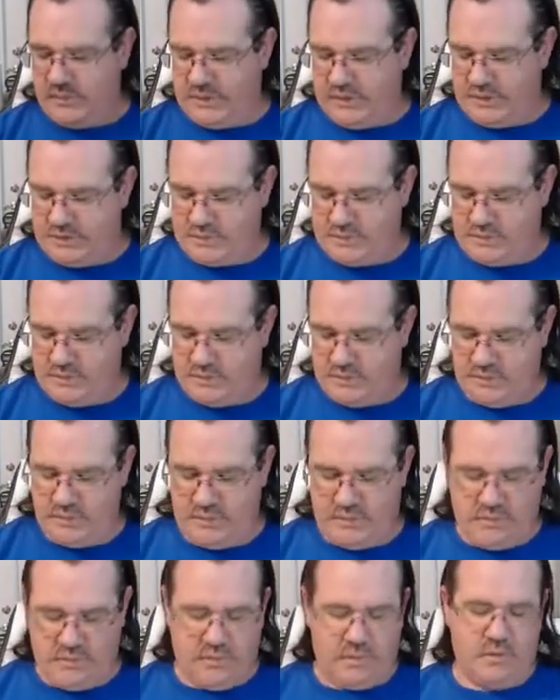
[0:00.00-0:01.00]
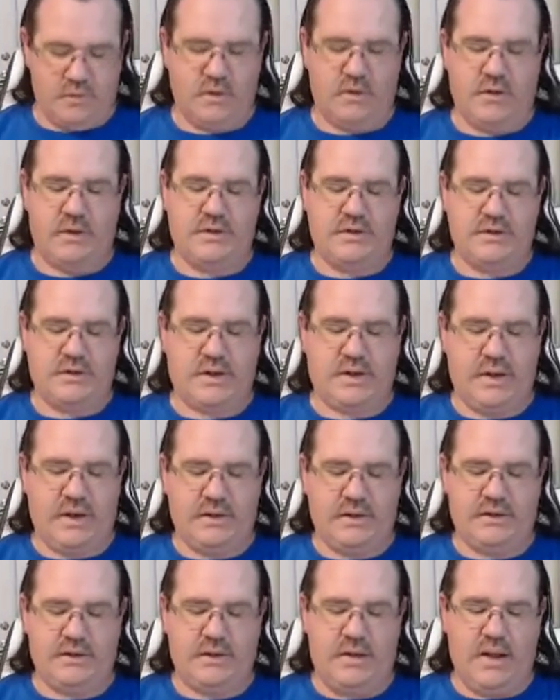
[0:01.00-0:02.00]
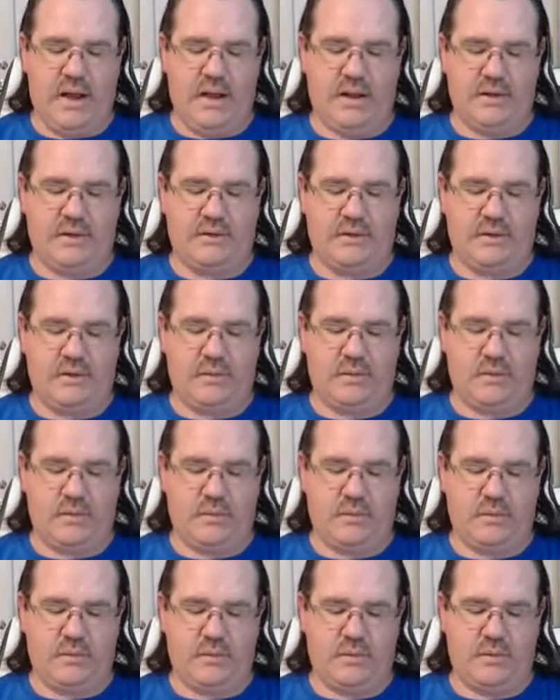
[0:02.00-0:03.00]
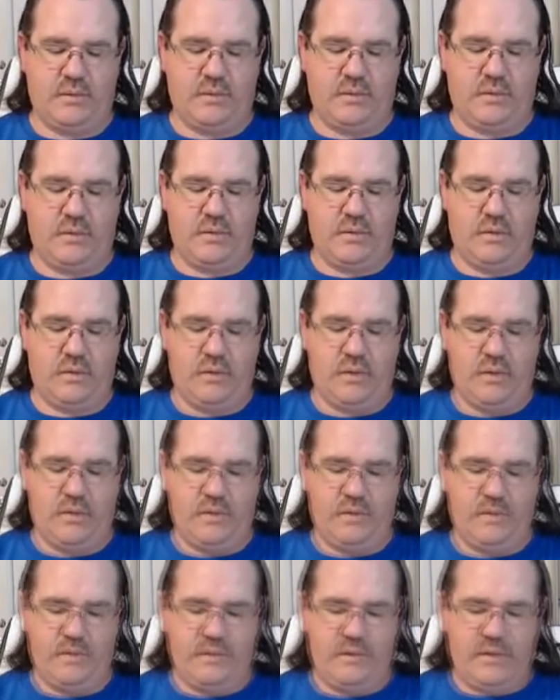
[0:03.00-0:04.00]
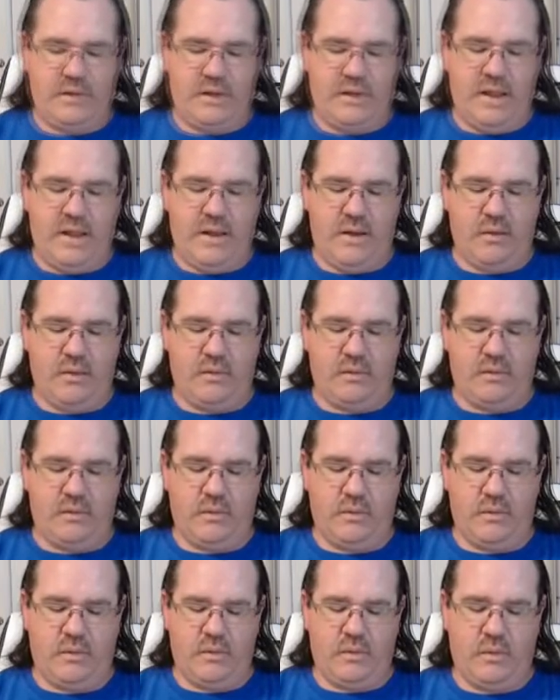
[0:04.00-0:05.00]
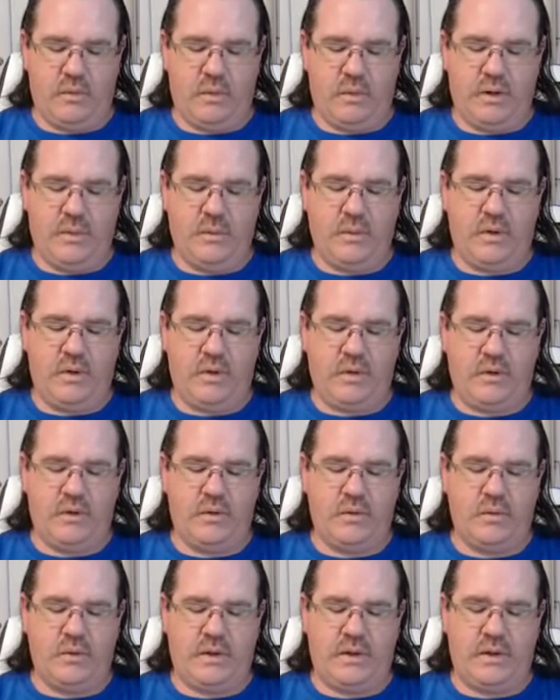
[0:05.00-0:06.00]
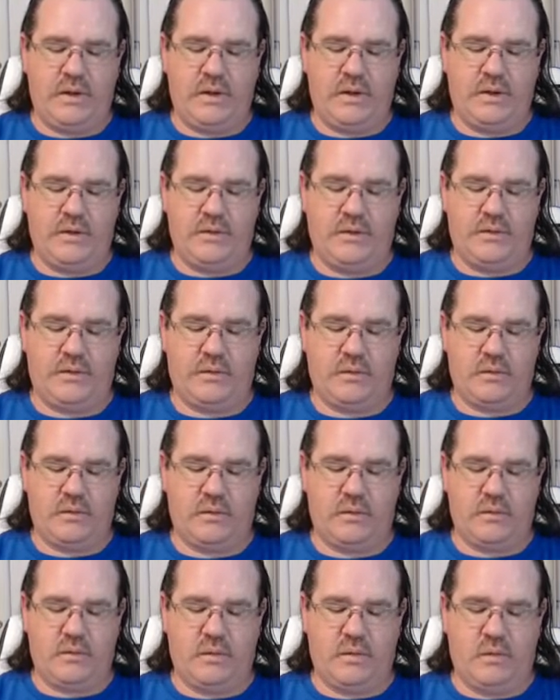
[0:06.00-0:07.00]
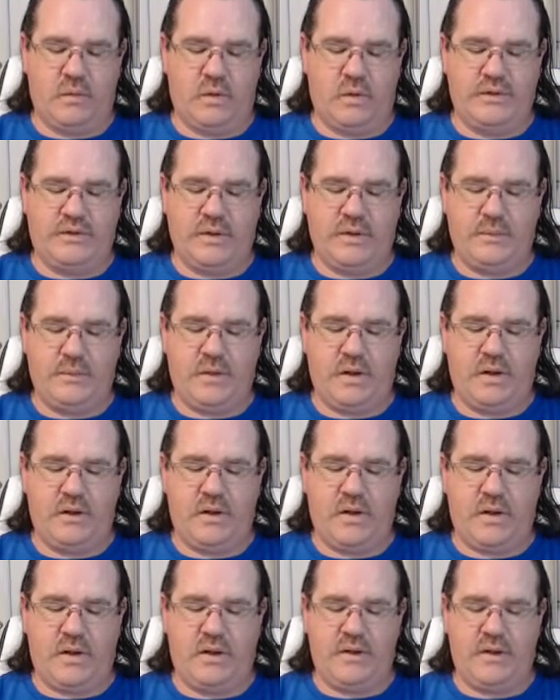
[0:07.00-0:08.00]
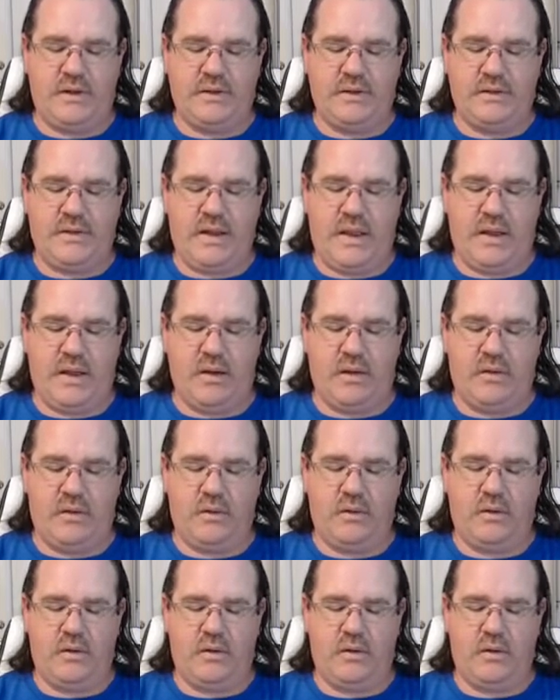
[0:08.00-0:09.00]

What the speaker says: each. All right, just connect the dots. That's all I'm doing. Now, what I want to do is, once I'm done cutting this out,